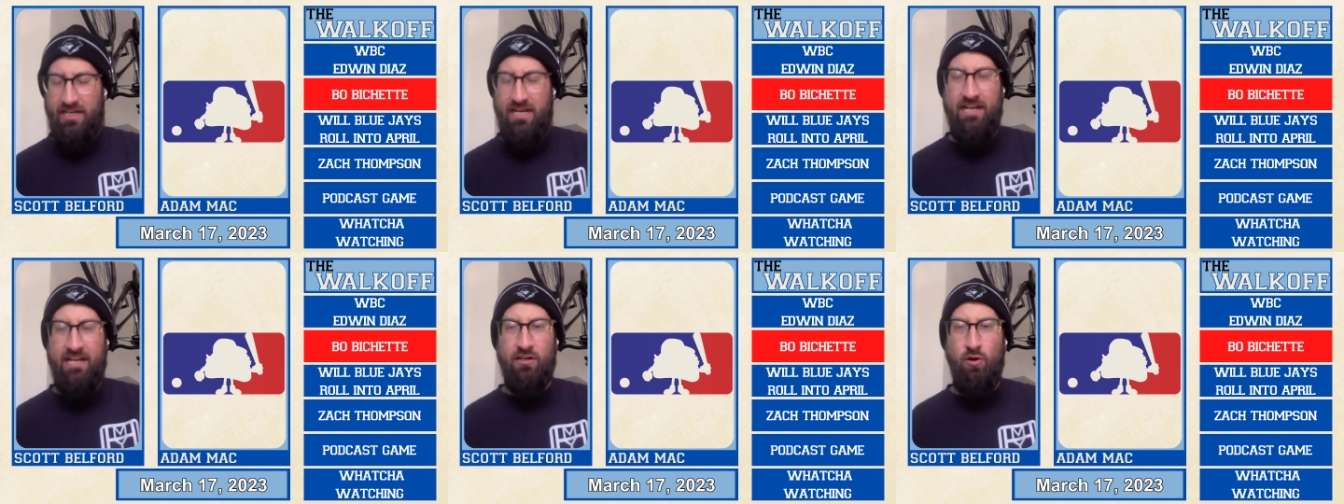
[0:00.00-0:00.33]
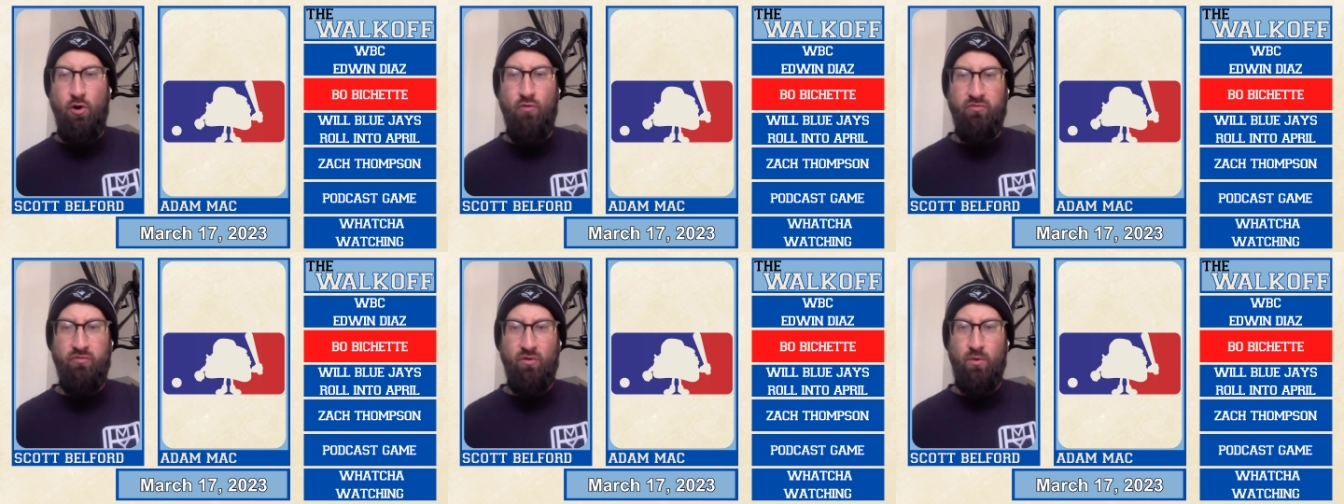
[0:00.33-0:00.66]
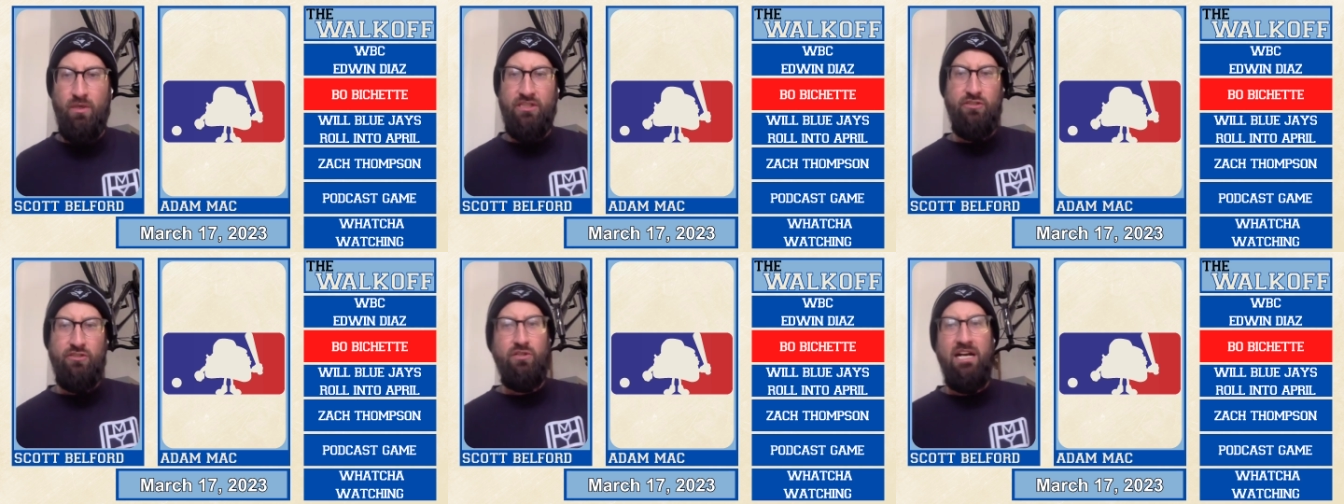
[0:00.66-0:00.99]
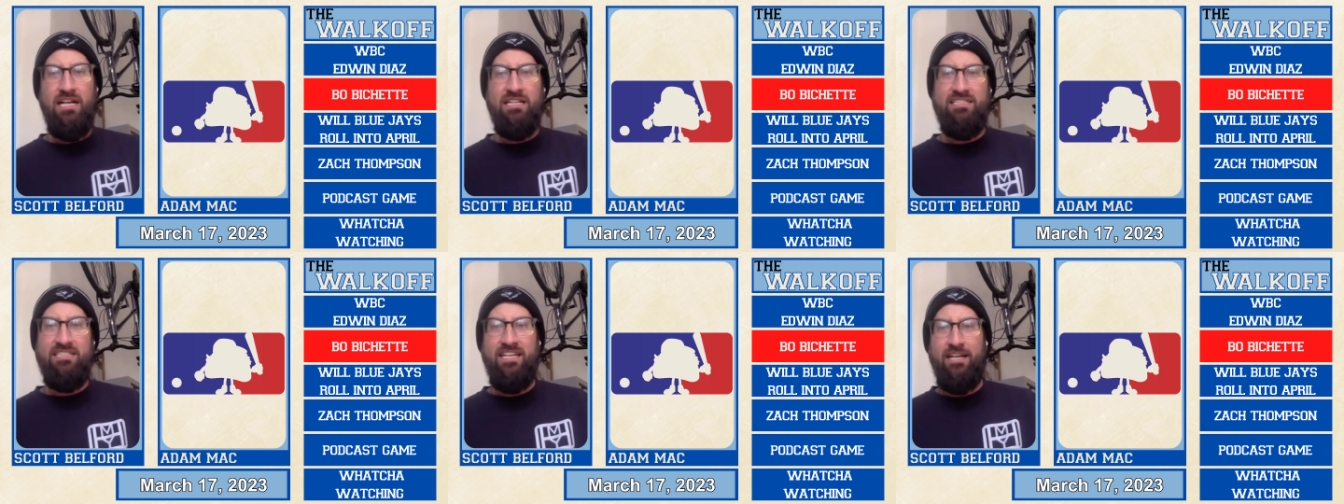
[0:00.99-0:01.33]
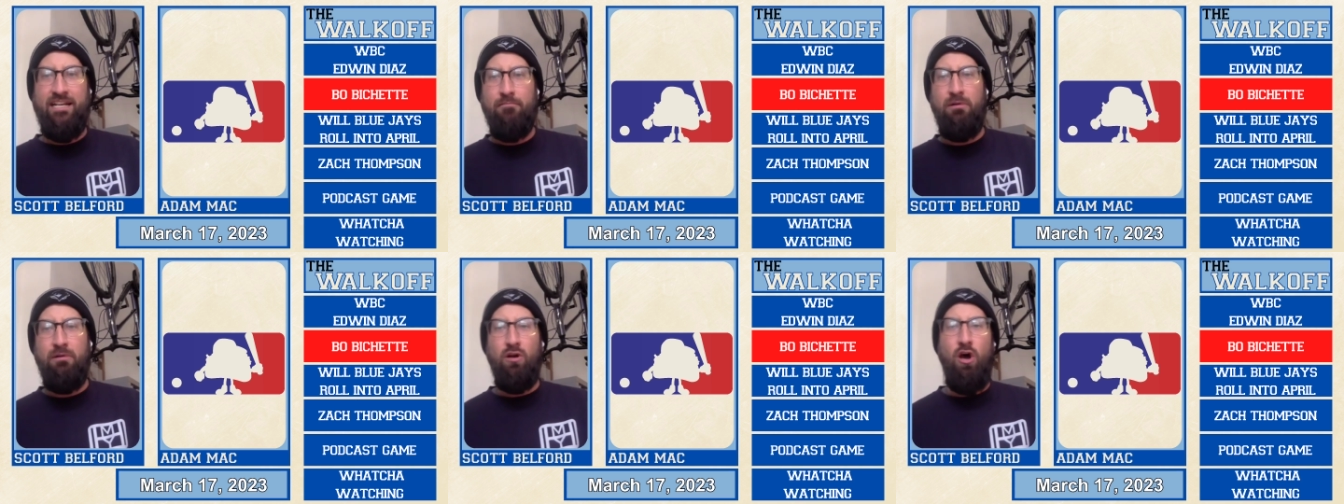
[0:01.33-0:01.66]
Kind of go over what you guys
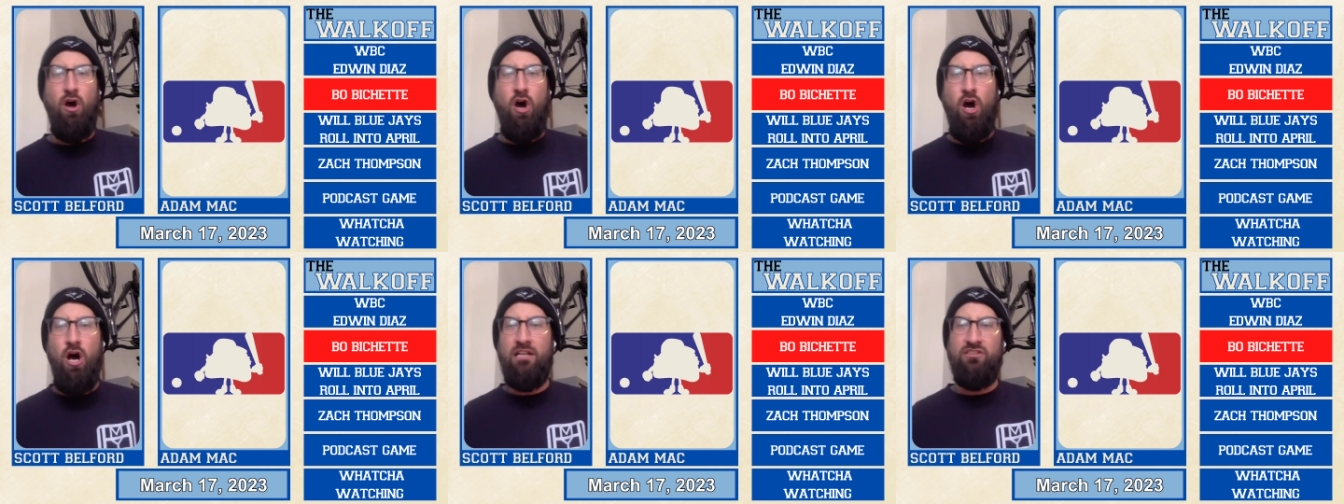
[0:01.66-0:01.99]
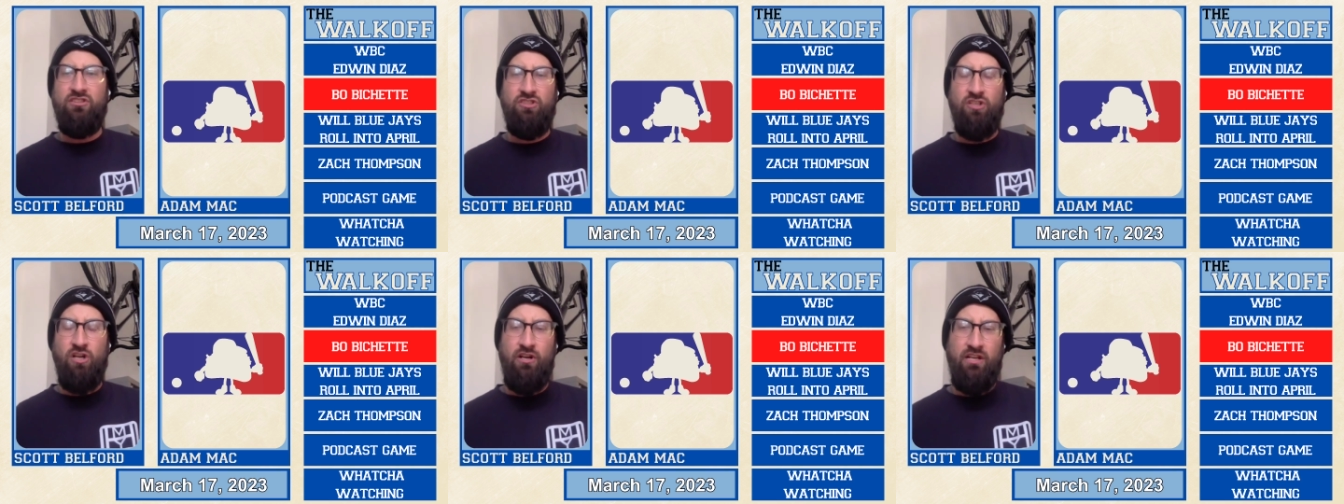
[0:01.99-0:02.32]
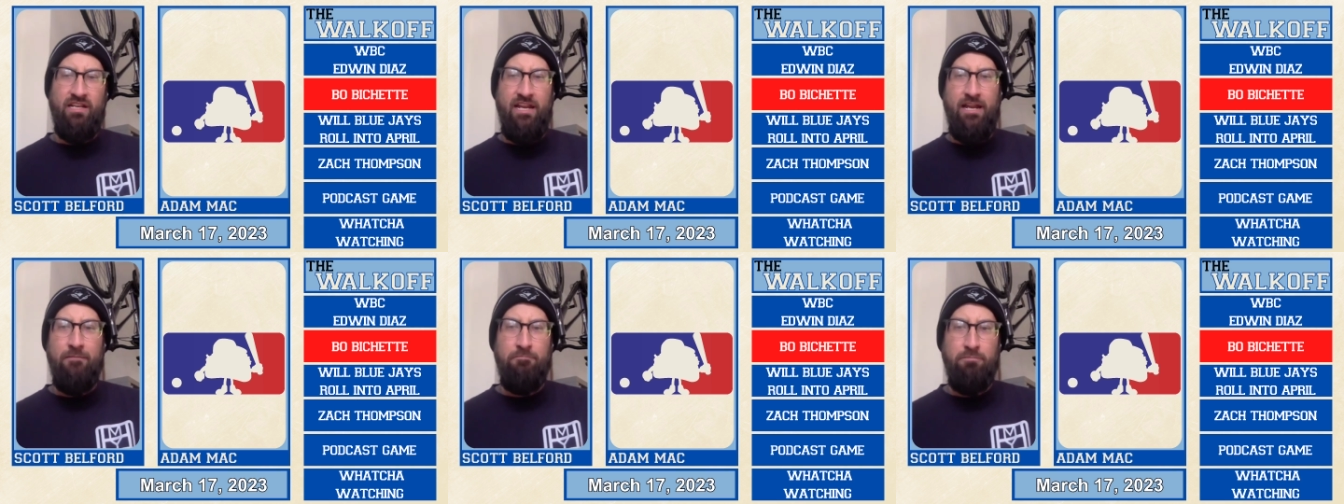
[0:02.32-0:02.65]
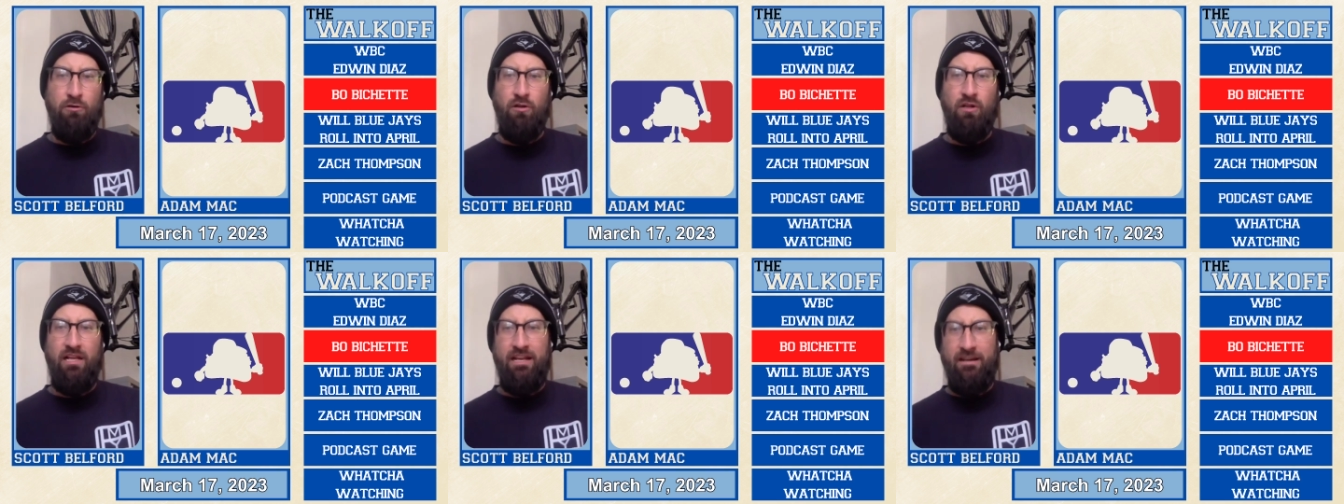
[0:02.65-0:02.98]
think about a hot start in April.